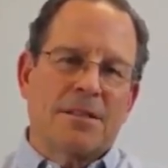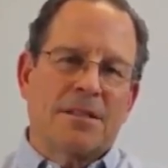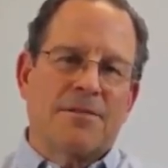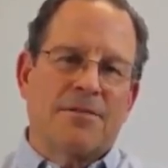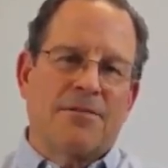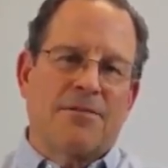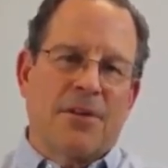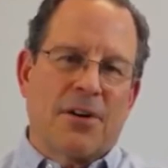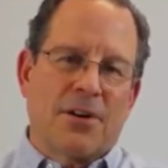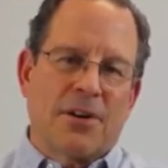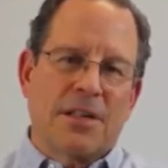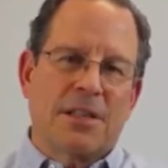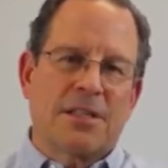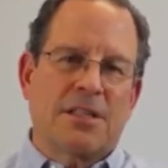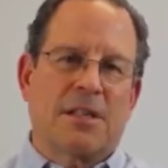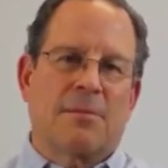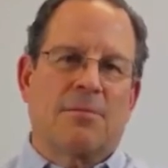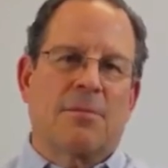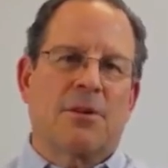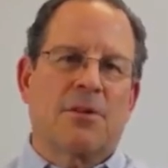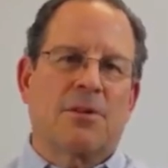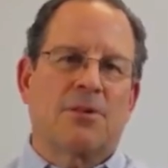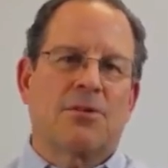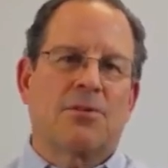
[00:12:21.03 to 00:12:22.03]
very
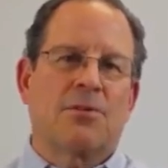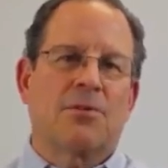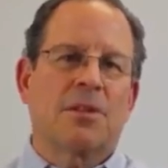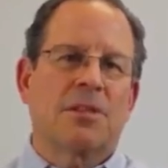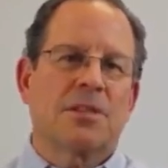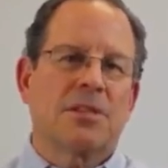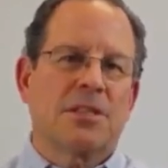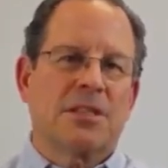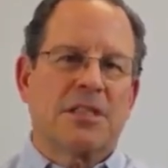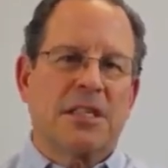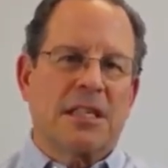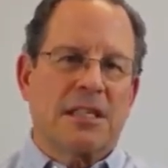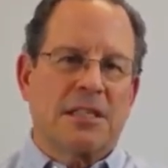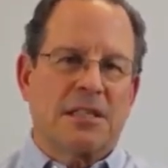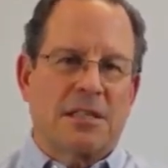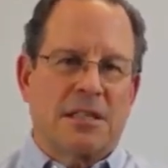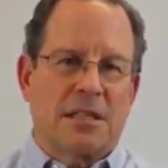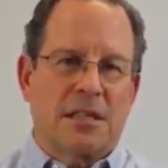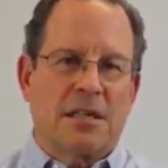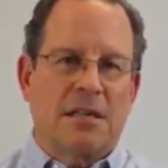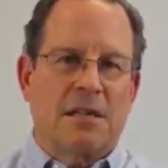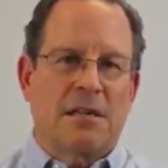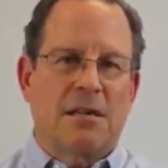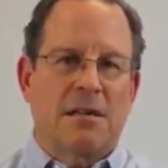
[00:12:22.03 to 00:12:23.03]
similar to a
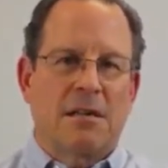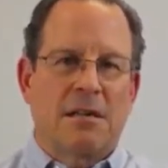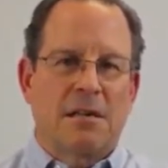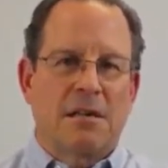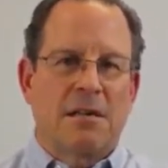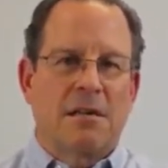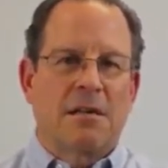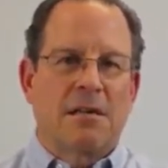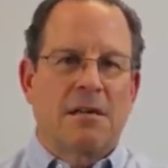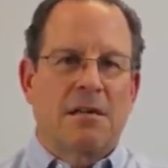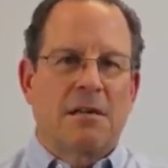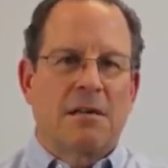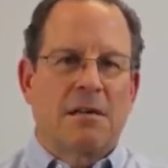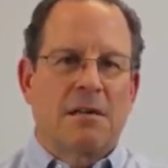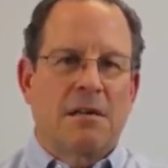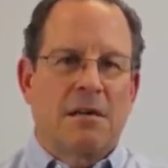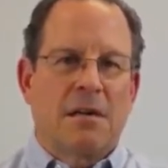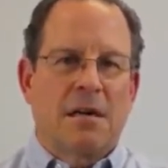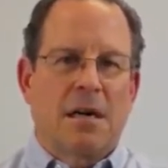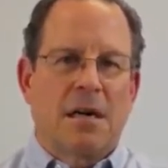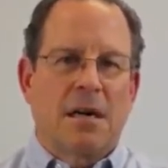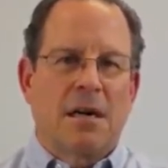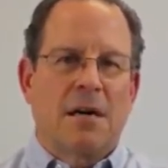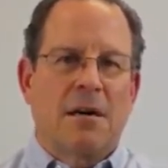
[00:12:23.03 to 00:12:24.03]
60
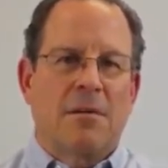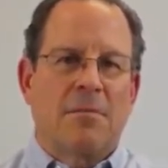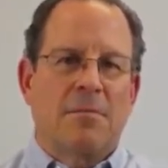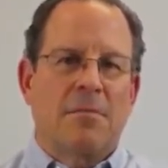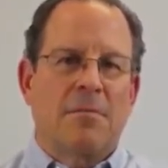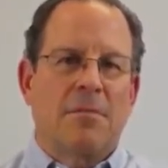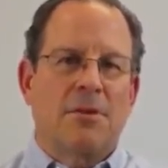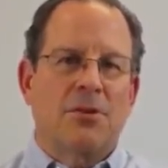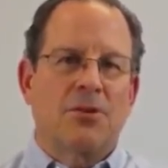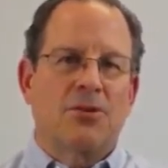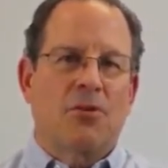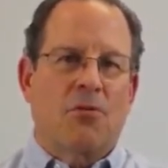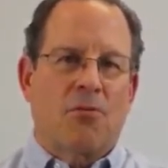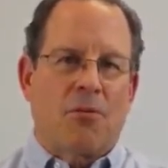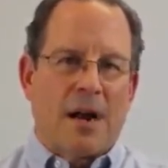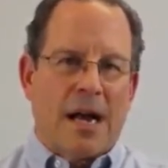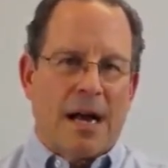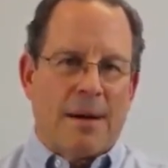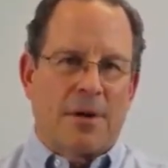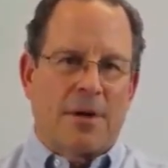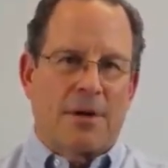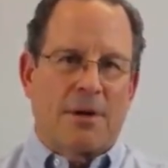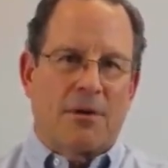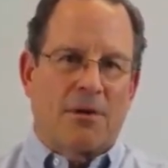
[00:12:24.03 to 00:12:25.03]

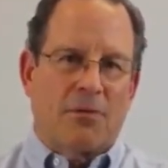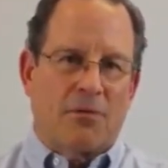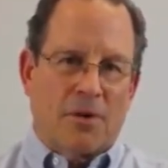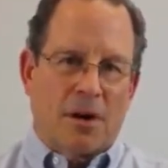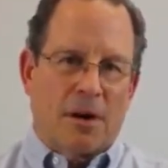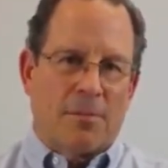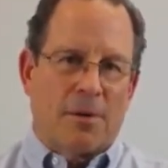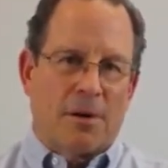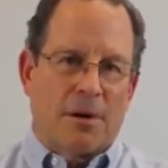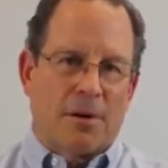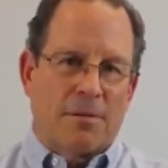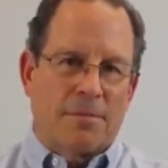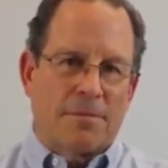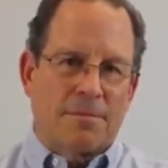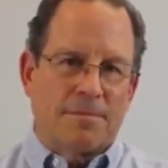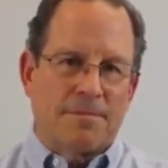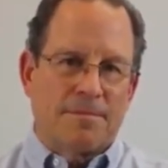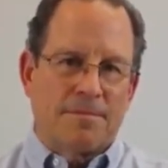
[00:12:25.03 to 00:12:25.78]
durometer rubber.